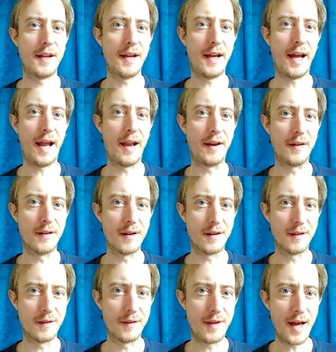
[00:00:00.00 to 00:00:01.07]
And
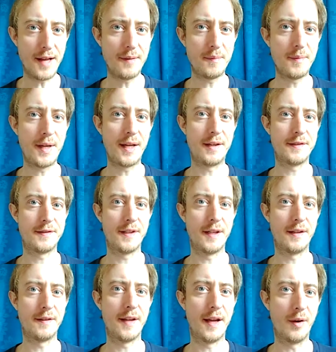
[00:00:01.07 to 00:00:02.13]
that makes
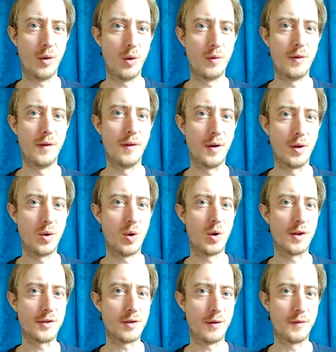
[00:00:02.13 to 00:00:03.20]
it that over the
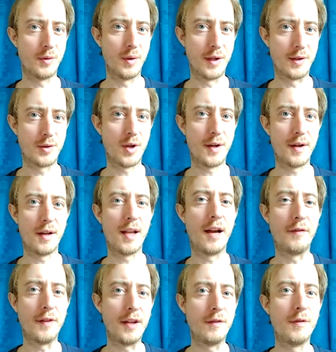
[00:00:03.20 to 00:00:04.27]
course of your eternal life,
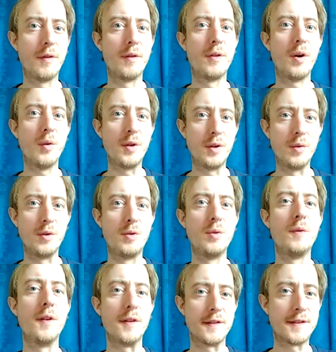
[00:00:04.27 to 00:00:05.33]
even though you do
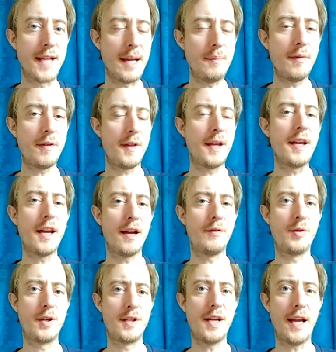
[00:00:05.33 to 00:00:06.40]
the same thing
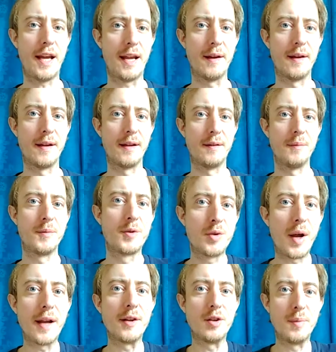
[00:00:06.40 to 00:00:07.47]
every day,
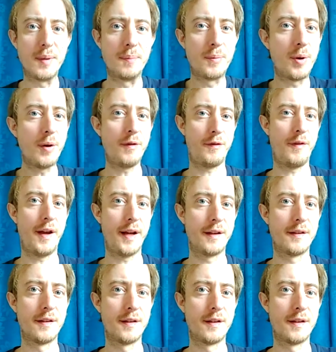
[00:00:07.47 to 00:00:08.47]
trying to be perfect,